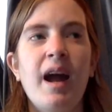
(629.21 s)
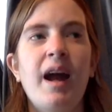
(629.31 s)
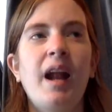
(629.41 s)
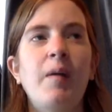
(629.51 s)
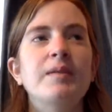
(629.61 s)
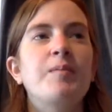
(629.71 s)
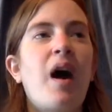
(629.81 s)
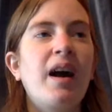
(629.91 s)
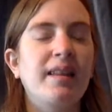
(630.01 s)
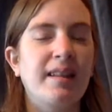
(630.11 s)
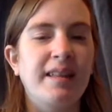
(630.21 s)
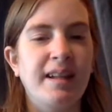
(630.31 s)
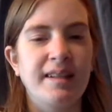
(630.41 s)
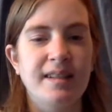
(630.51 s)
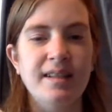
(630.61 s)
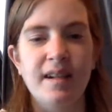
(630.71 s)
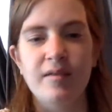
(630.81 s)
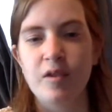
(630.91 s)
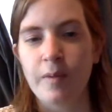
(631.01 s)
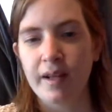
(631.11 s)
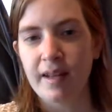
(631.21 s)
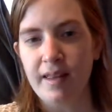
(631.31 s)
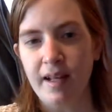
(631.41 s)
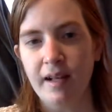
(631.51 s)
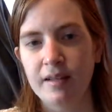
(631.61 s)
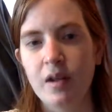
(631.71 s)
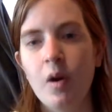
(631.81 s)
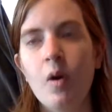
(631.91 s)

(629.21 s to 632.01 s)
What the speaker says: and I was buying the things instead of doing the things.